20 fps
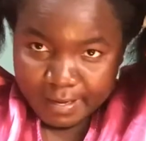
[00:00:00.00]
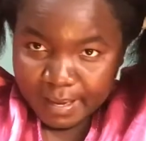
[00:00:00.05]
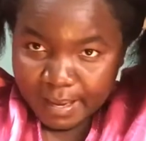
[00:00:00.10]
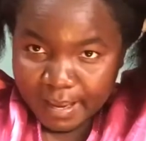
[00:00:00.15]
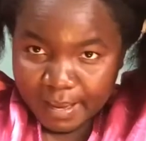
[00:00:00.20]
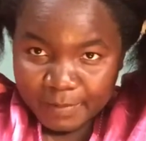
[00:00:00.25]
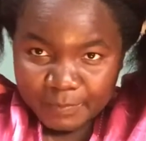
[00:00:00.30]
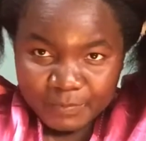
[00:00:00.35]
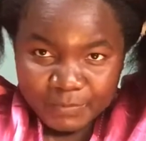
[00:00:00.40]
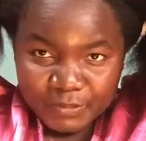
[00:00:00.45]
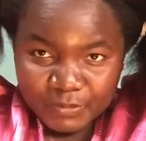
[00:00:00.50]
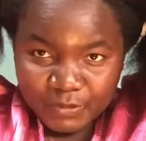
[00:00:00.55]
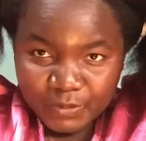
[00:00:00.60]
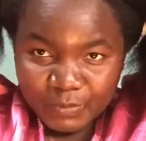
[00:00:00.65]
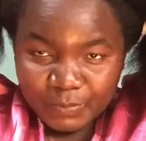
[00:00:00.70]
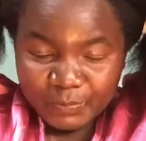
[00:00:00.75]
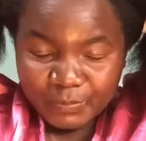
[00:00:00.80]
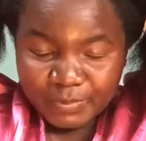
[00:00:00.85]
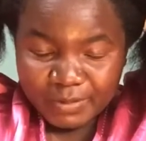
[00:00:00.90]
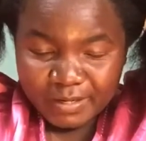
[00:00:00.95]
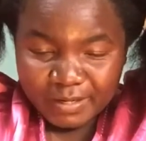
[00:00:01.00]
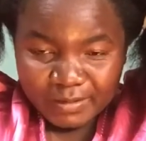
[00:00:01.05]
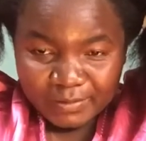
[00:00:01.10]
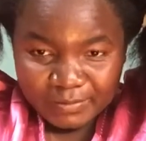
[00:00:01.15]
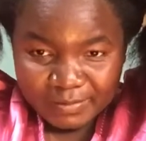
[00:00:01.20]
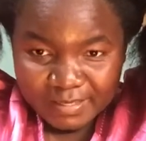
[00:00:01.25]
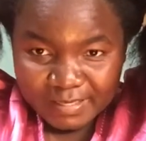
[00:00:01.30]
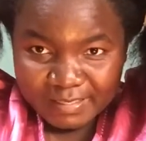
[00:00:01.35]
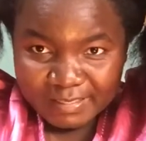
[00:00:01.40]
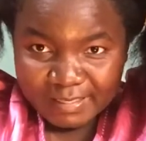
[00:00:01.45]
I'm so
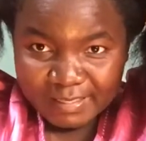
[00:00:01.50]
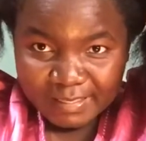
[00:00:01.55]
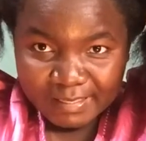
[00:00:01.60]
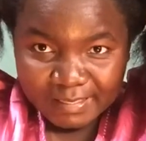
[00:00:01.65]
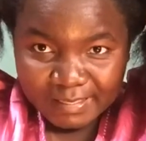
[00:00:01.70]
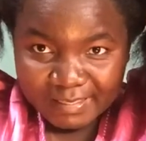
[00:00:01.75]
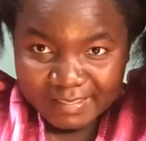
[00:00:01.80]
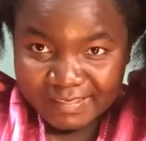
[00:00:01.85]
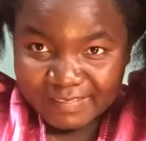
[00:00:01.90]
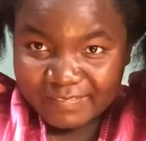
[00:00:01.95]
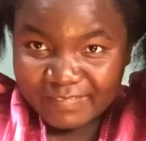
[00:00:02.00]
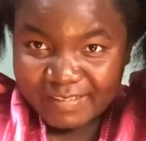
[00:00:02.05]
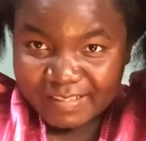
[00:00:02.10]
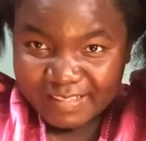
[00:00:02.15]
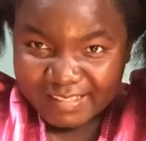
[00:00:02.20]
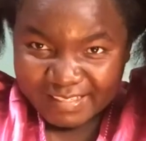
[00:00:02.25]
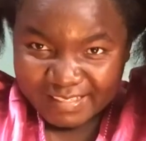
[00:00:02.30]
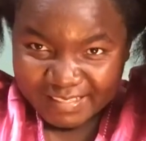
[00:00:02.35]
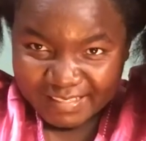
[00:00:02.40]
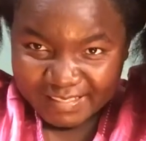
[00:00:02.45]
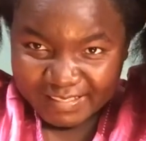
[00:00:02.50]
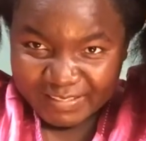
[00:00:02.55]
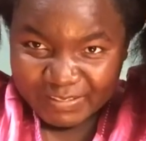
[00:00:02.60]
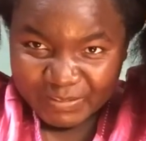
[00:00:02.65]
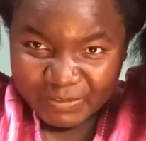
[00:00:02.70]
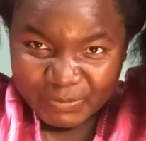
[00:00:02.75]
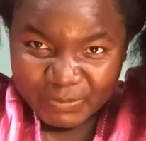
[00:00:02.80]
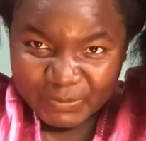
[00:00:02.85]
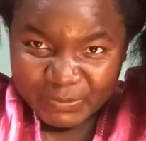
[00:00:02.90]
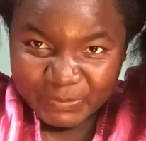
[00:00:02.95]
proud that I can even
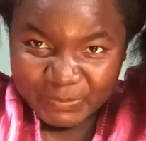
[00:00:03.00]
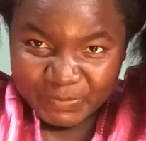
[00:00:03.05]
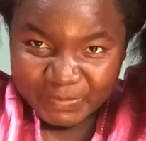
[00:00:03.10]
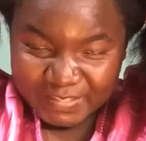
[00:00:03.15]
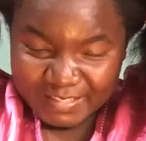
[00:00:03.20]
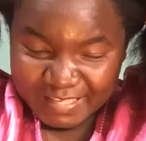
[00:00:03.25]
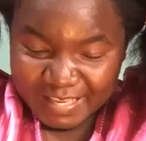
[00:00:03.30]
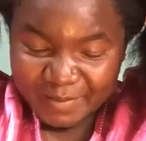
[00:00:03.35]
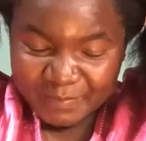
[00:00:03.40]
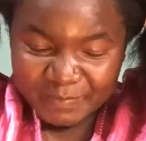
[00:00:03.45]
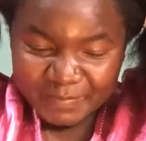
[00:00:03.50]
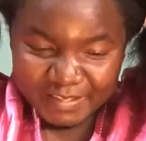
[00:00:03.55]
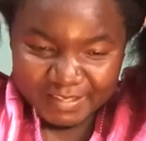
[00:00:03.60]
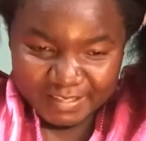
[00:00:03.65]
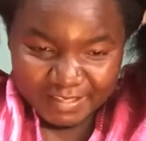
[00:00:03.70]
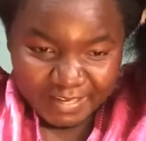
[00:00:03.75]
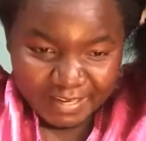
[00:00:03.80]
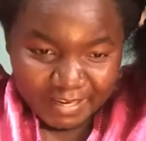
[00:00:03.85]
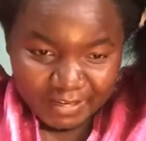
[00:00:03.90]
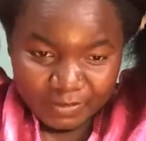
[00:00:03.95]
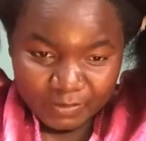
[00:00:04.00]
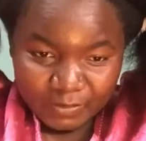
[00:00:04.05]
do something like